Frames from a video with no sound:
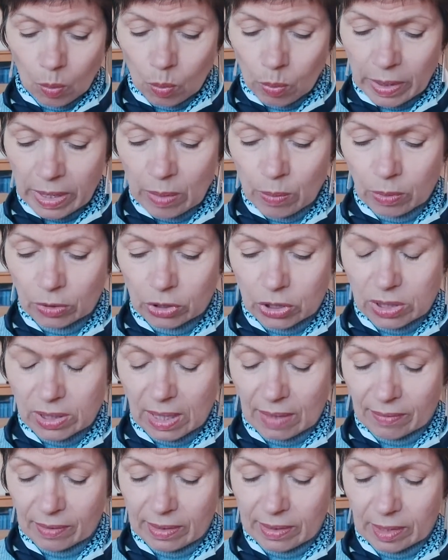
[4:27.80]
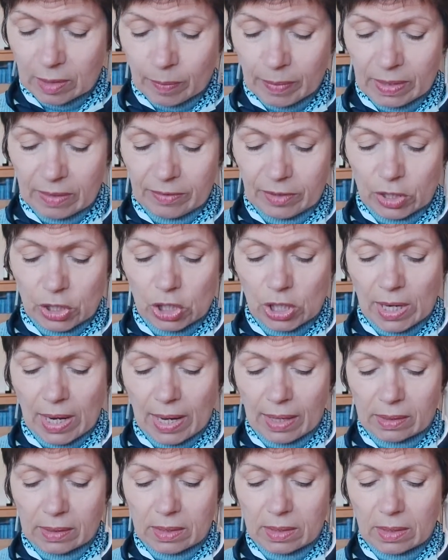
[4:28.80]
we will just have a little bit of a
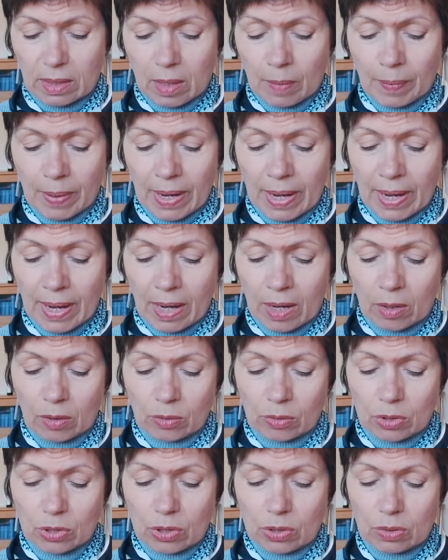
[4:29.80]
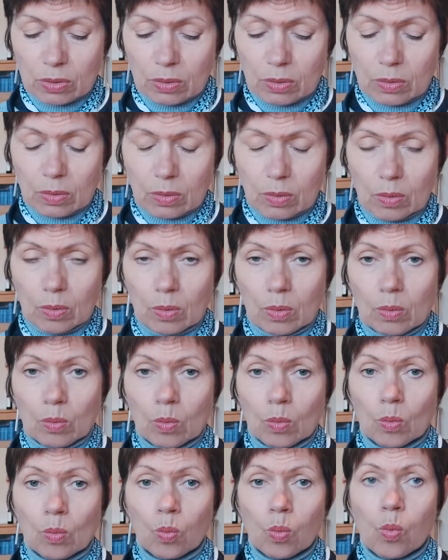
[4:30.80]
chat about
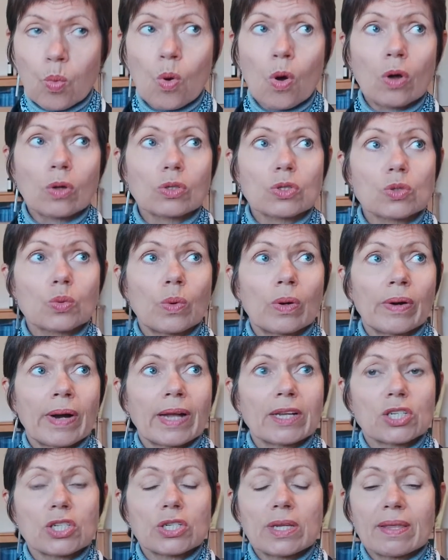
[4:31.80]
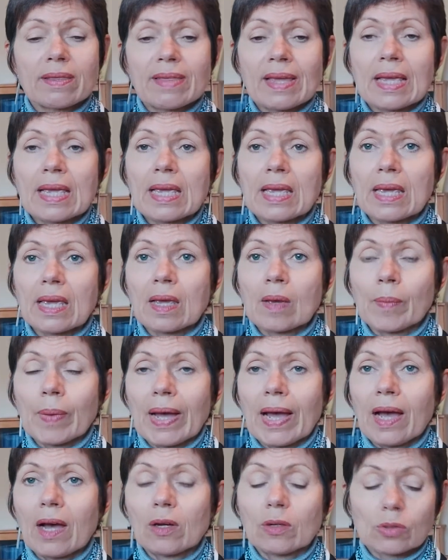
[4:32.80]
what we're actually thinking
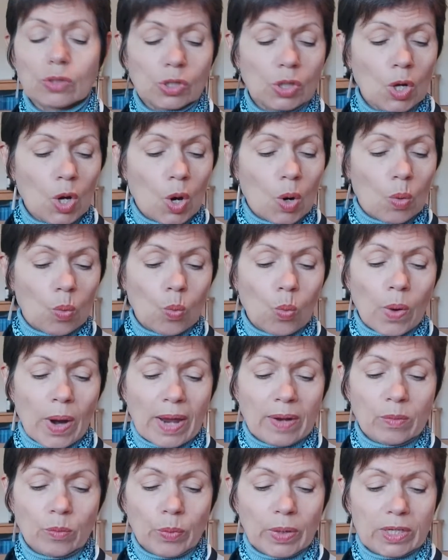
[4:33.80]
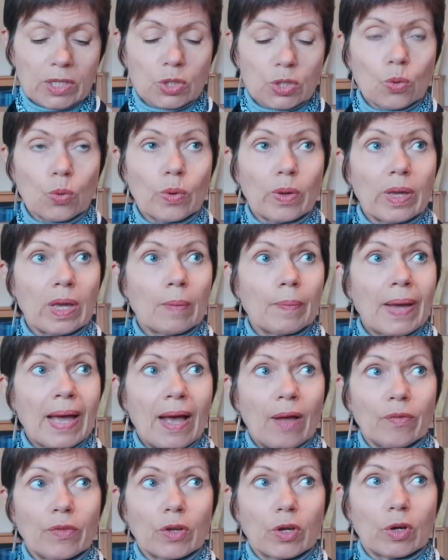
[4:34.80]
about when we're talking
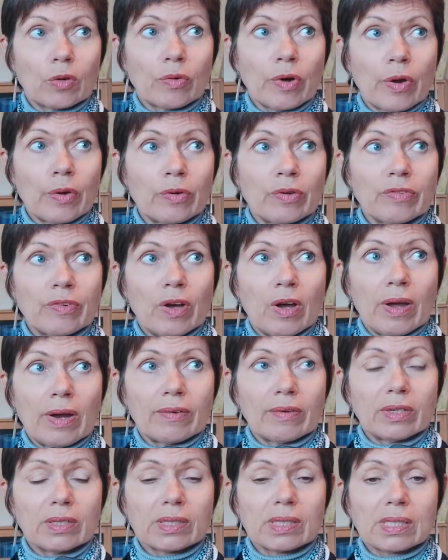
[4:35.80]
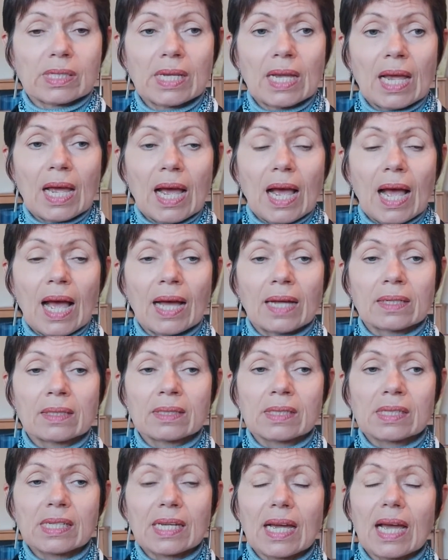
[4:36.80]
about the coronavirus,
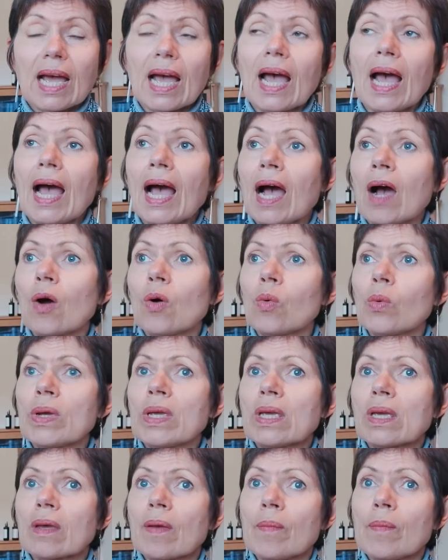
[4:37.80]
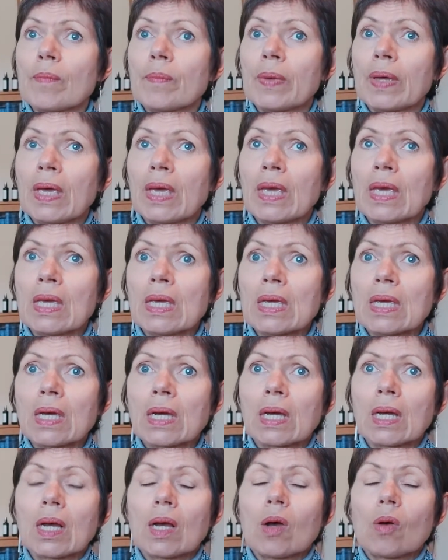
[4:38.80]
and how we can
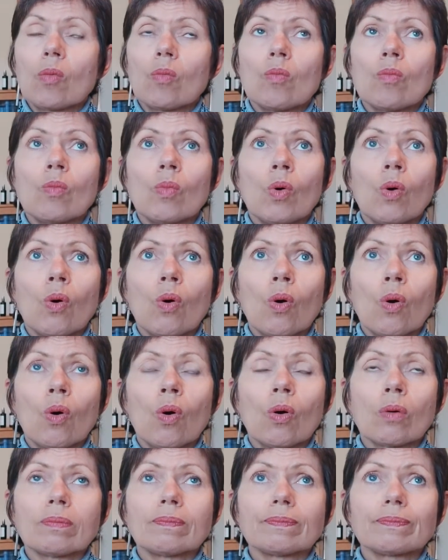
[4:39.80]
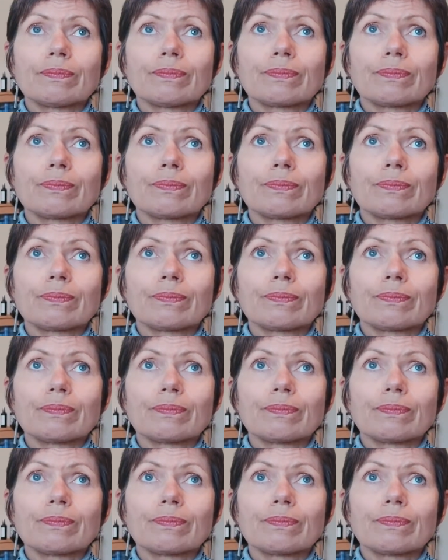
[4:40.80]
be more